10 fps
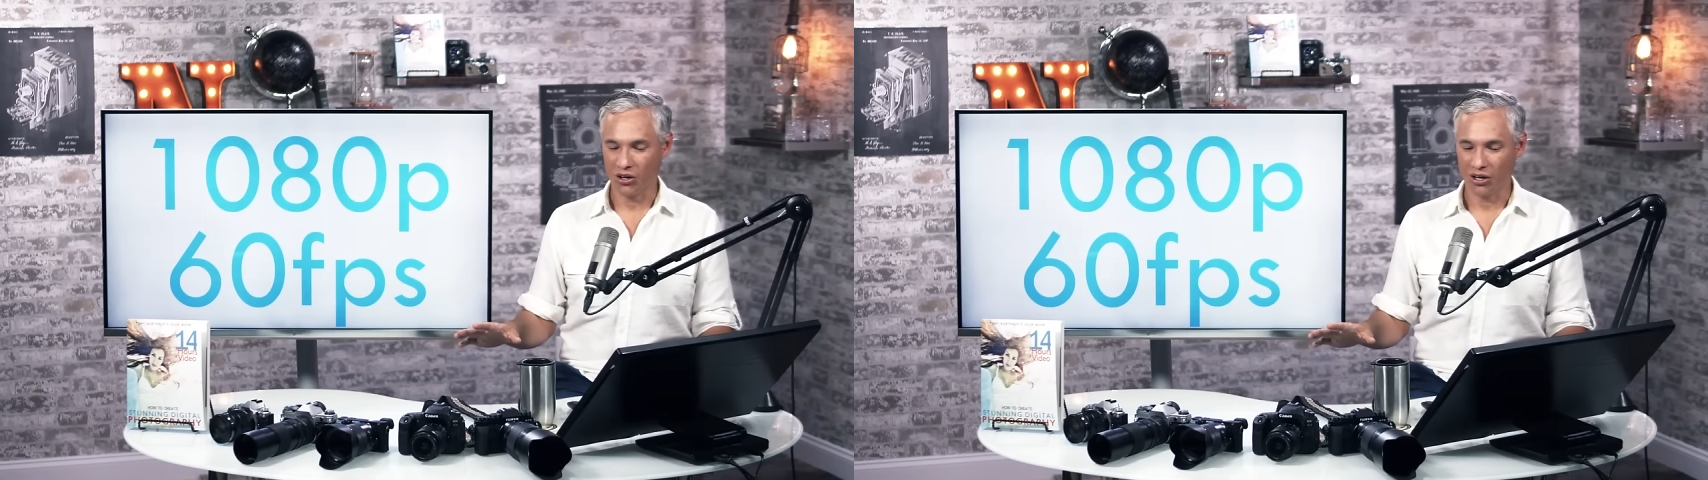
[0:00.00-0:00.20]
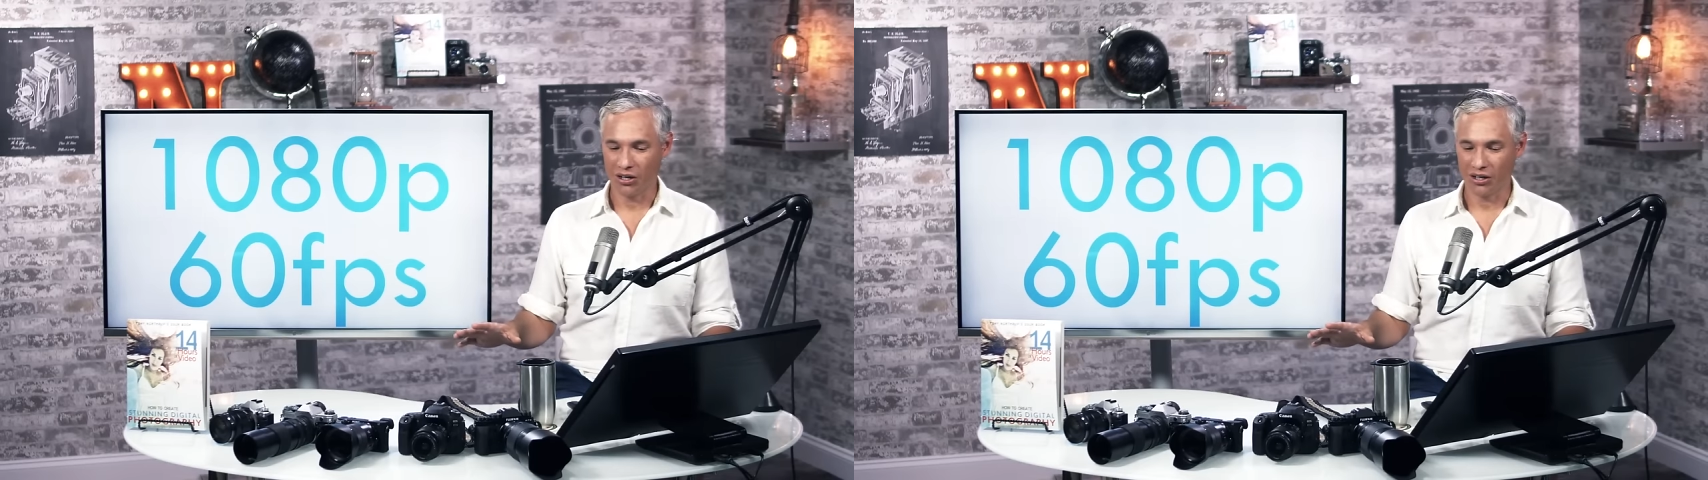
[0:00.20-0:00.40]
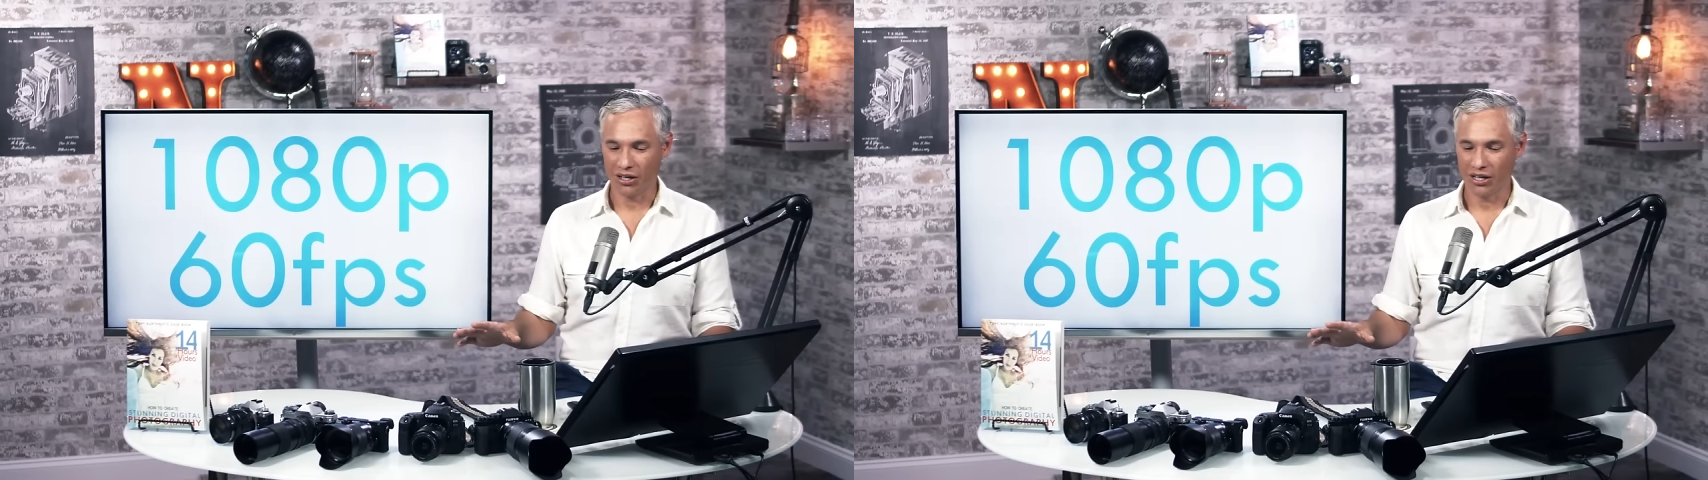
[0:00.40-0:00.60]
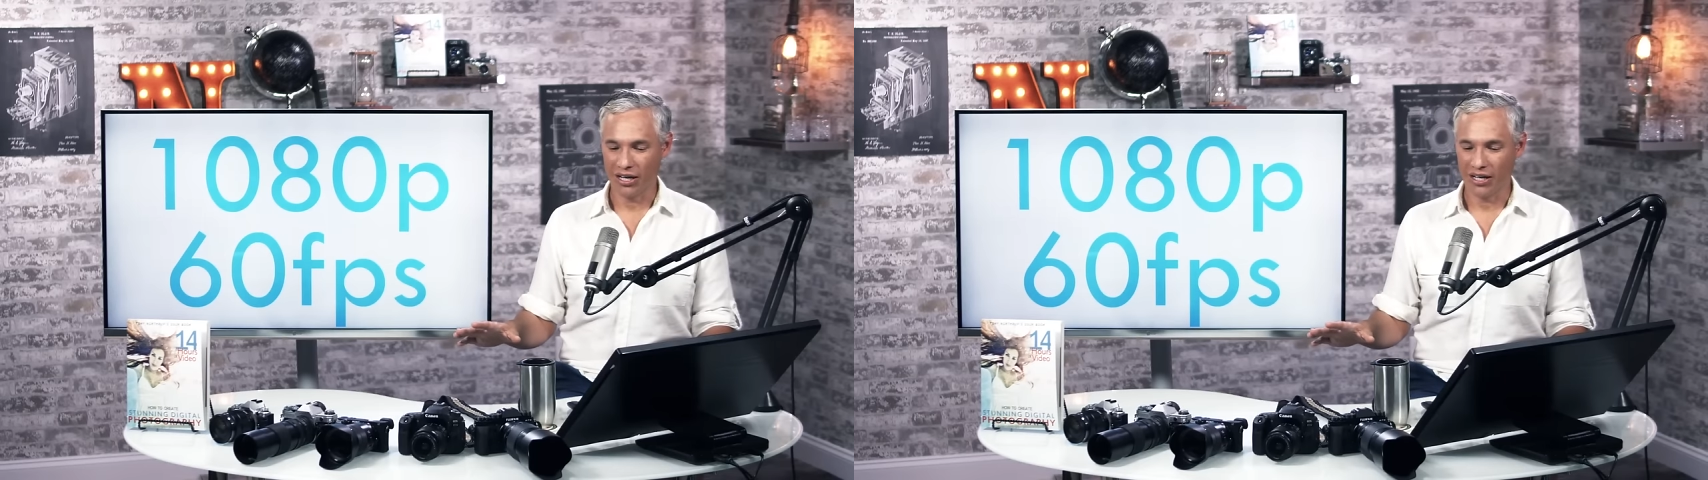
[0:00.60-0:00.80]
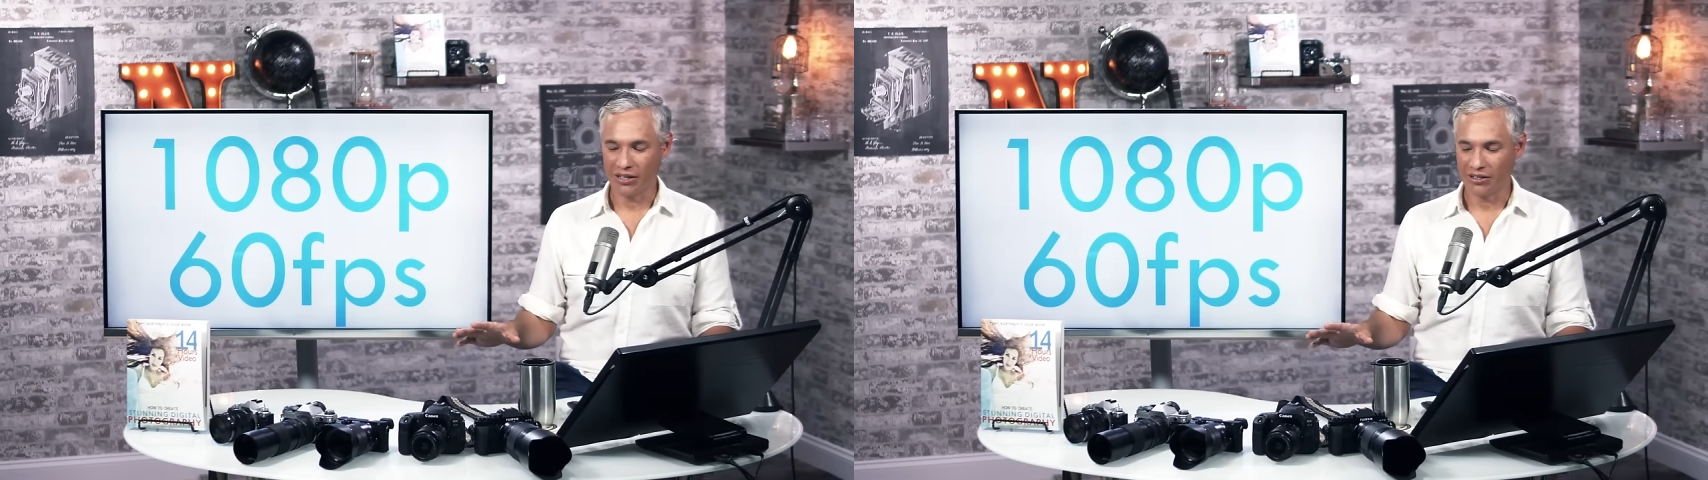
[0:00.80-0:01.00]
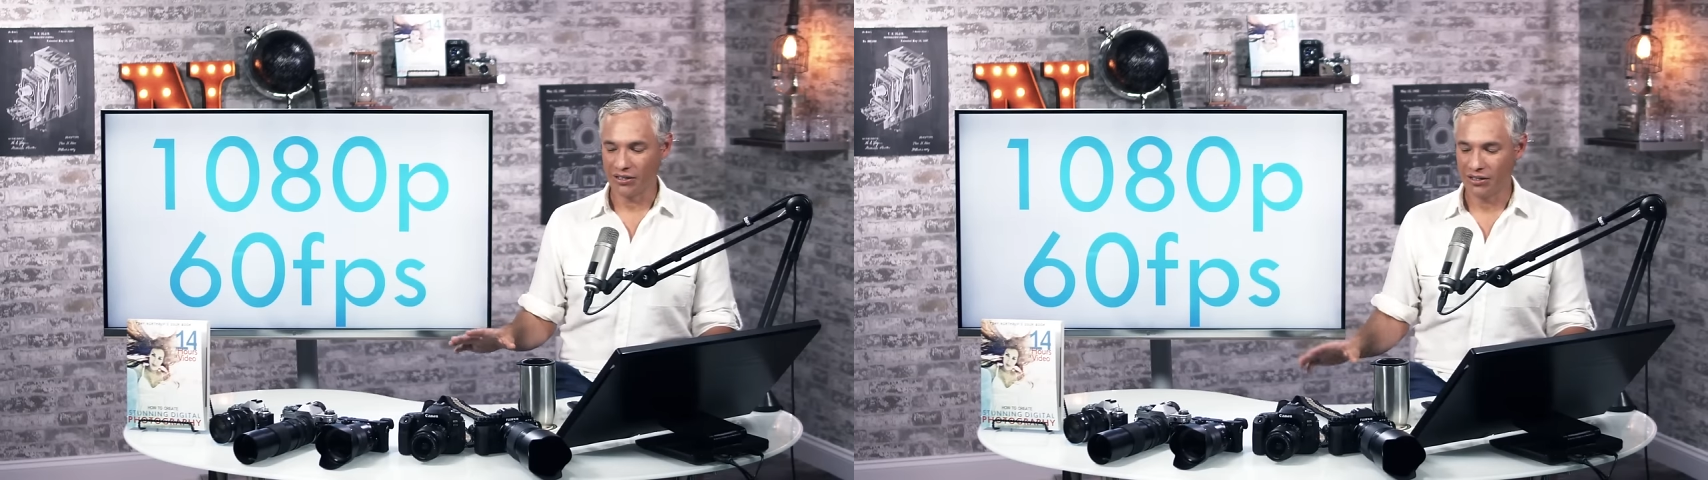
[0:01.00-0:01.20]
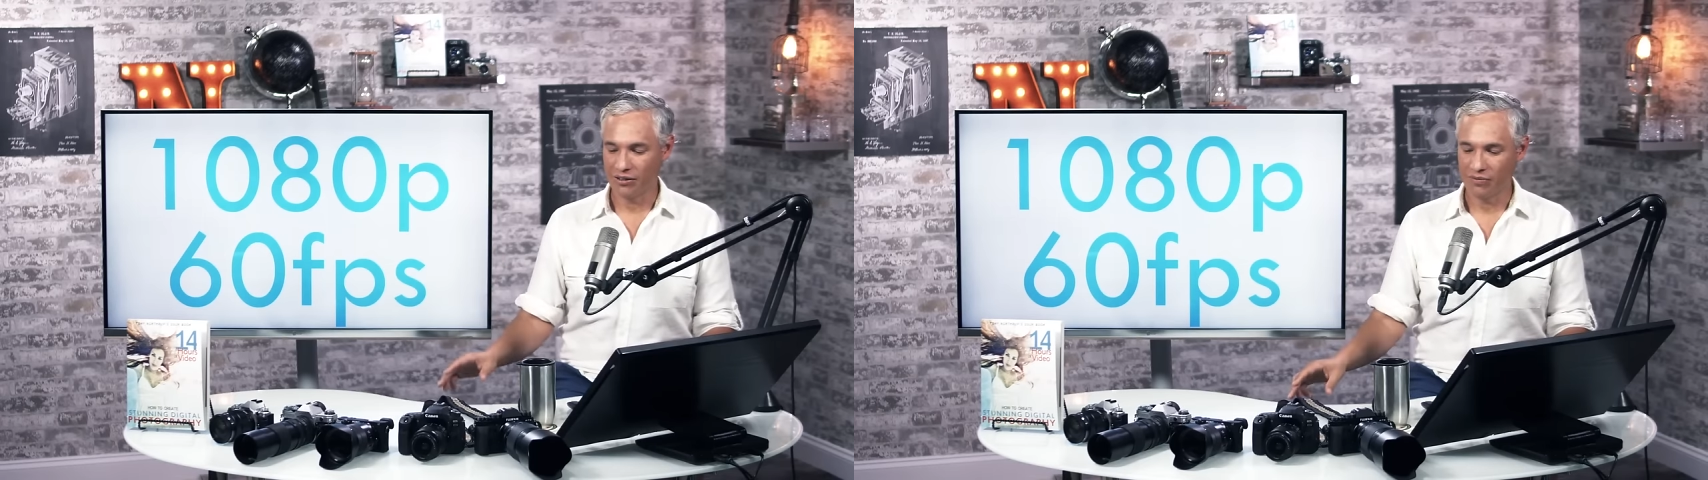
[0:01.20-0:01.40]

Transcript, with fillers: are. And